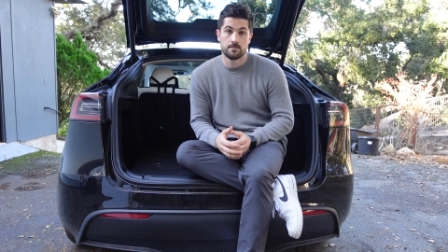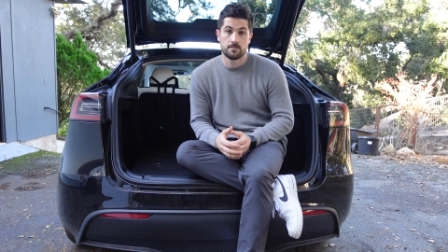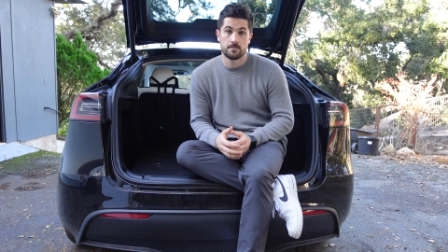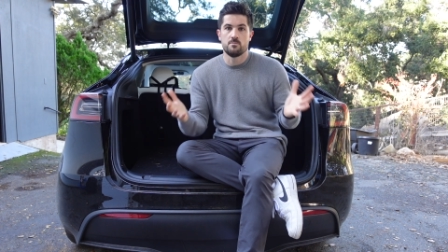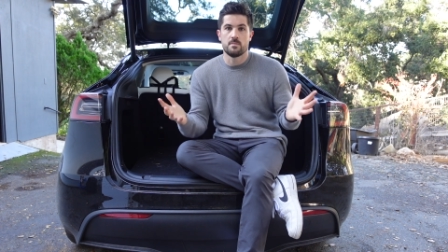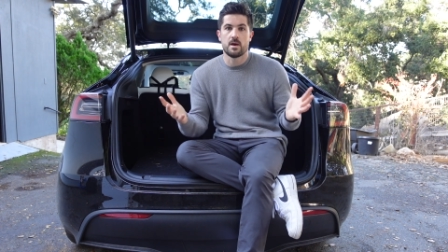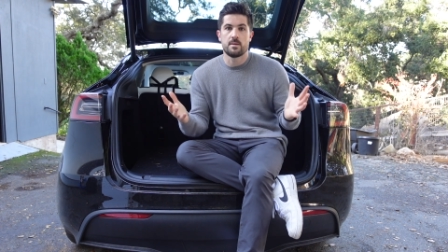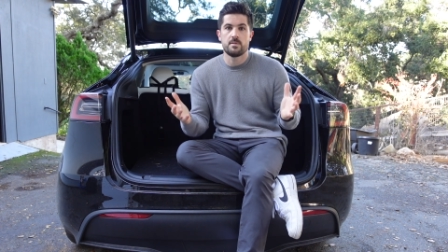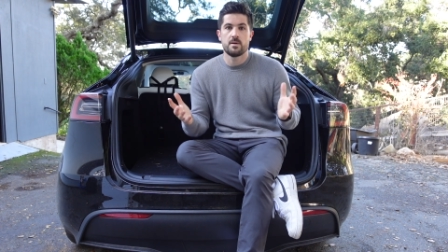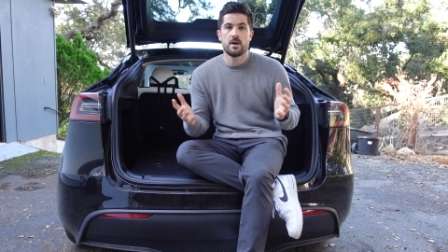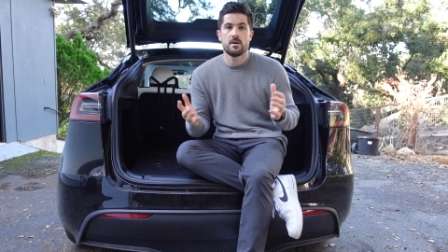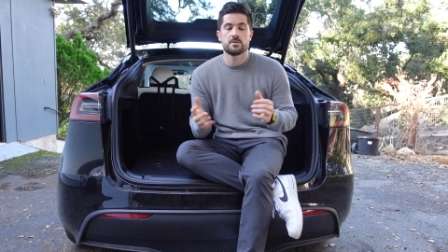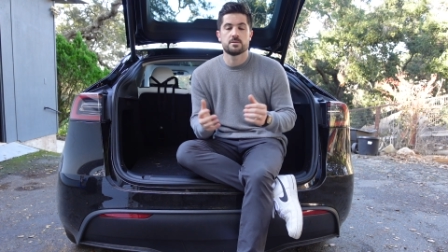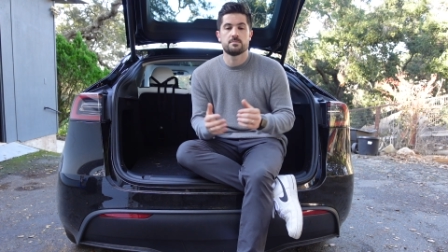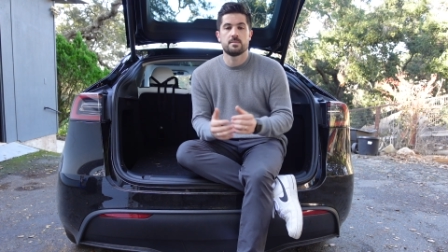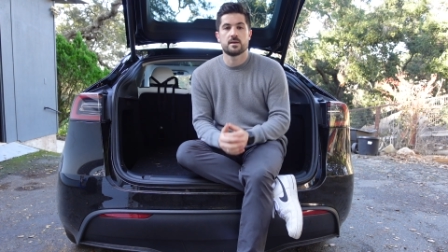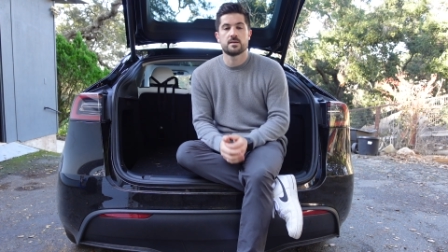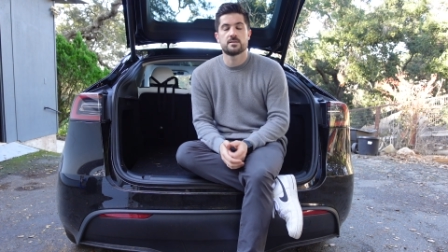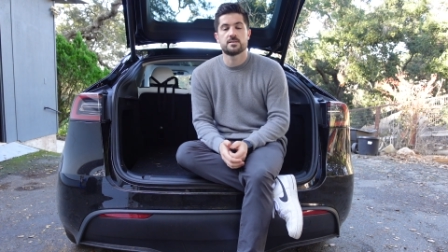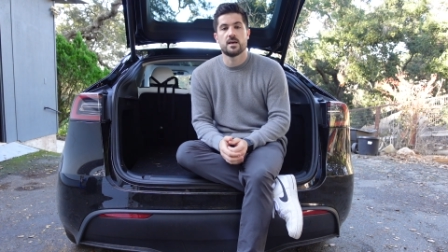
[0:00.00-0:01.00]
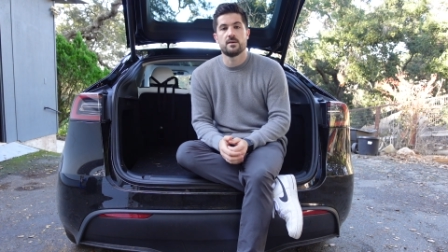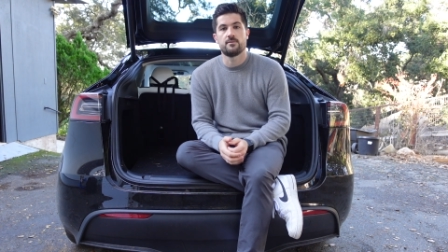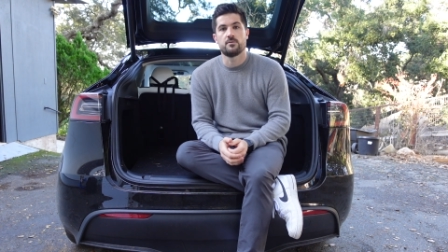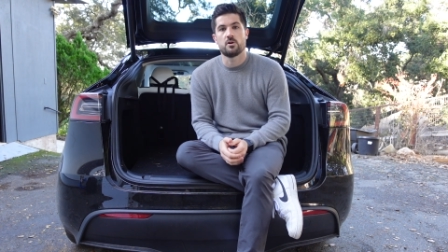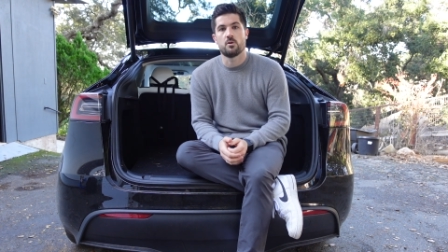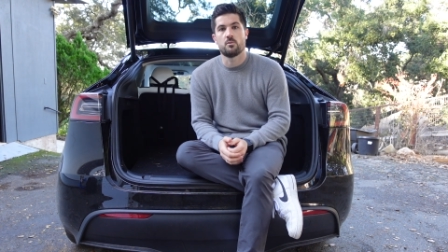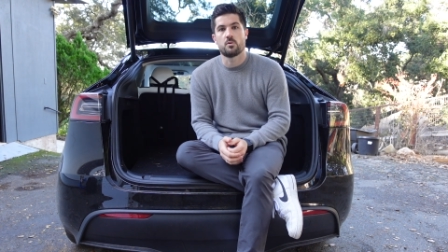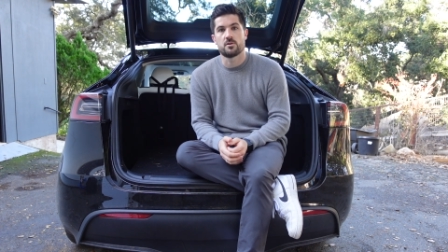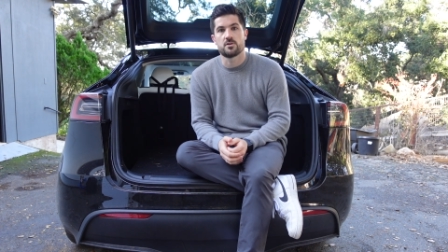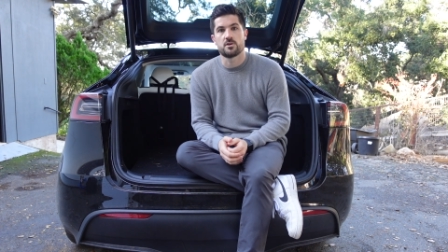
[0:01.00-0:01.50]
You may be able to make a saving
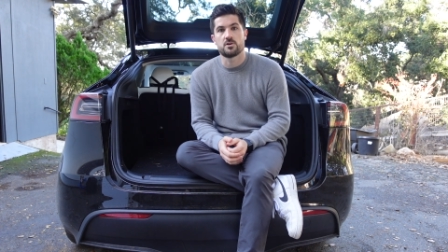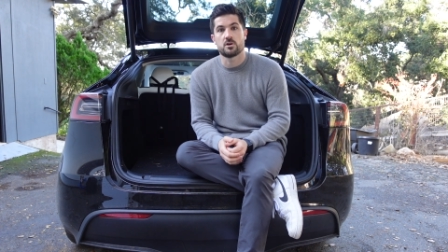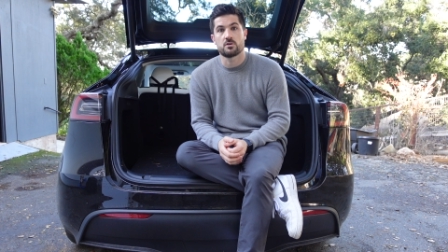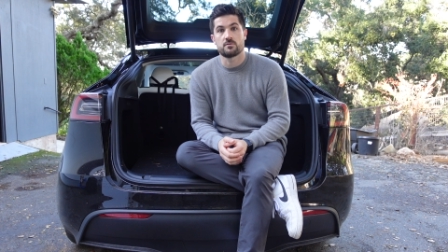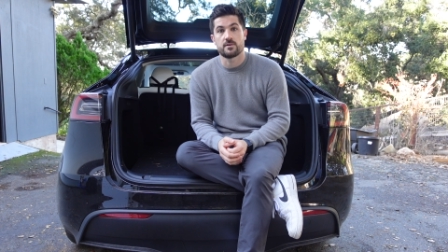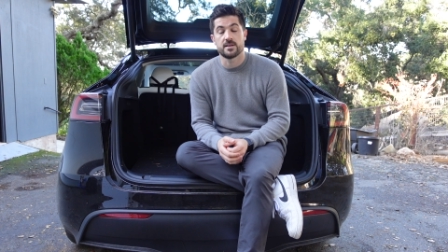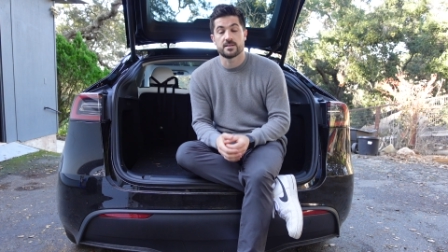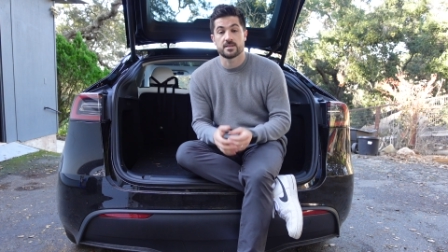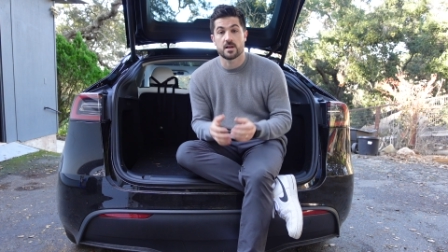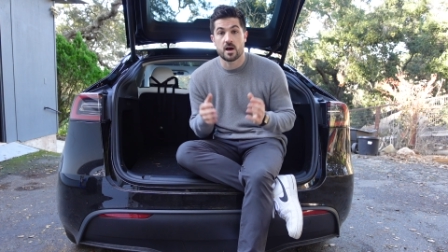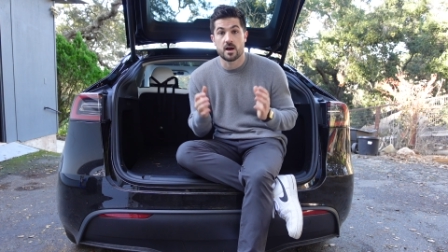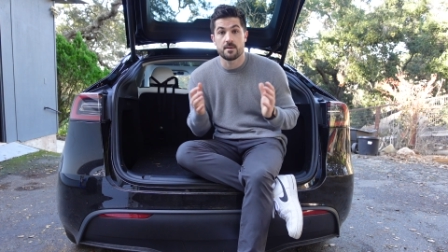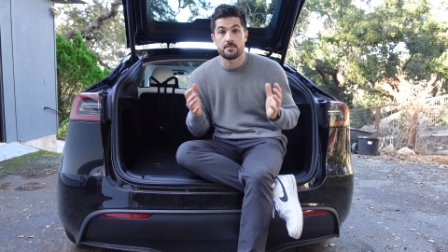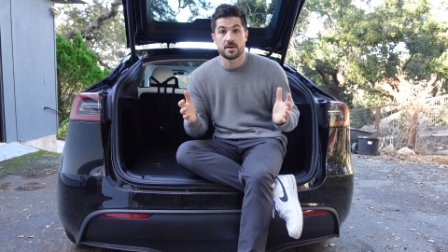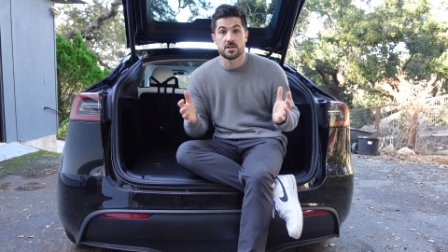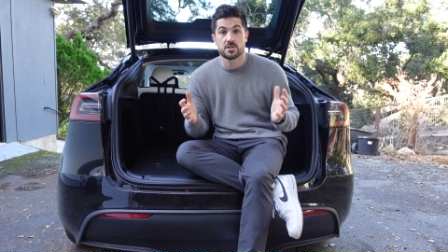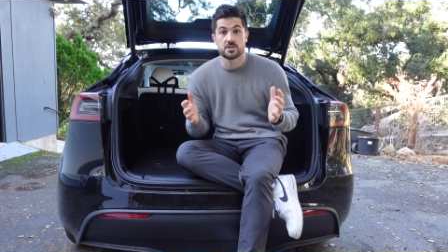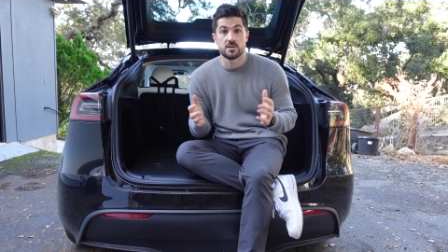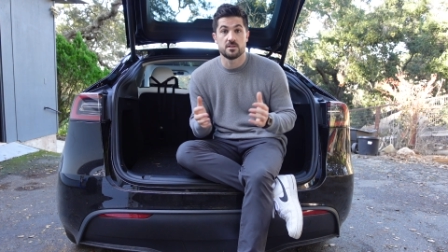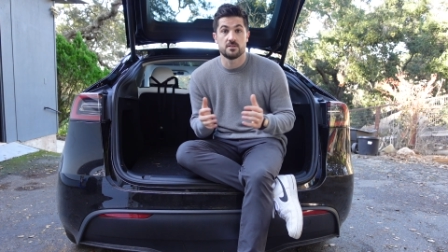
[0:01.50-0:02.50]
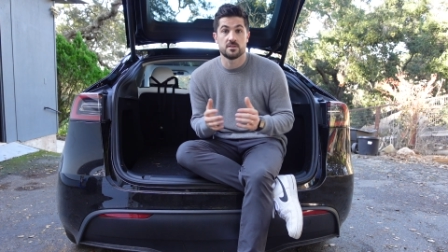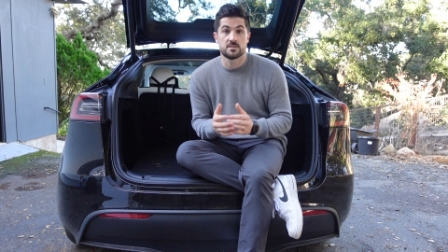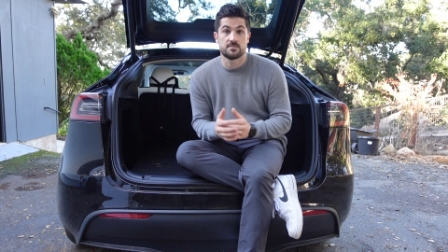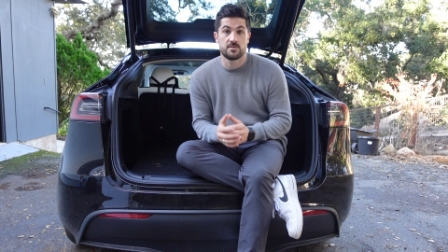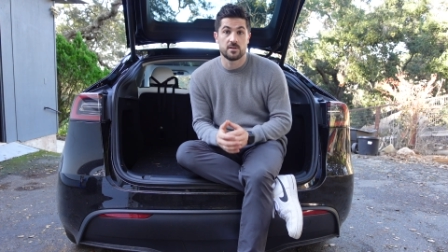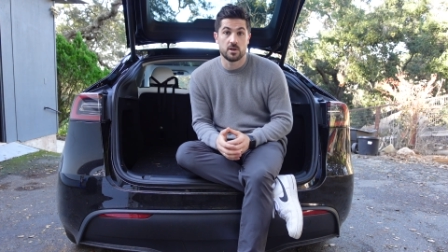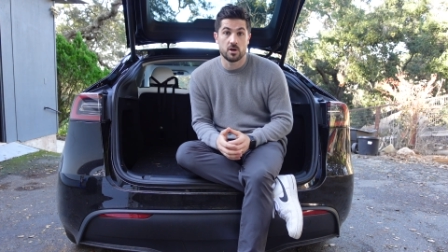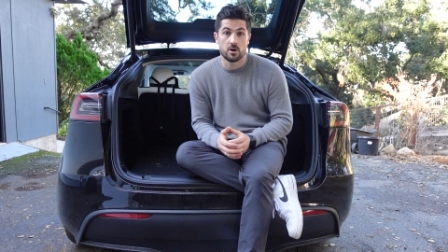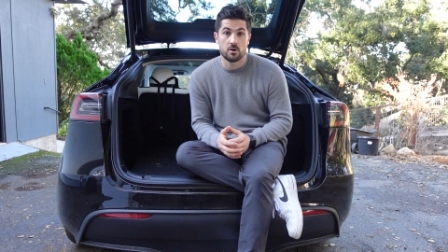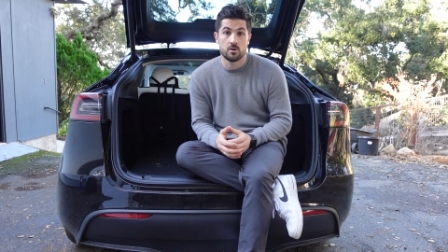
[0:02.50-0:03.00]
on one of the dog crates that I mentioned in this
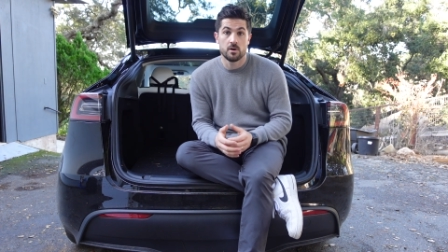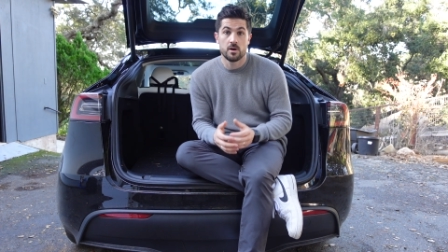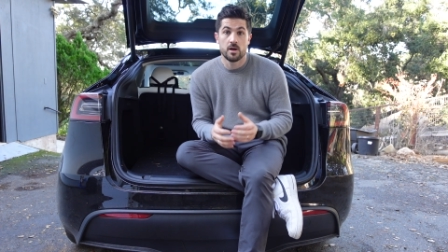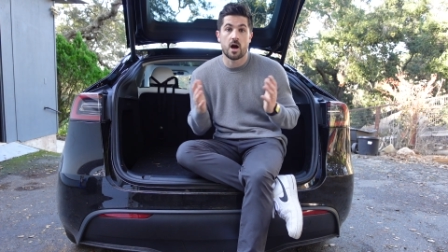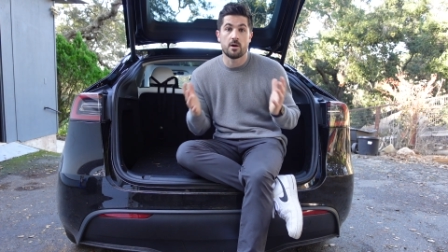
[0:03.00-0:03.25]
video.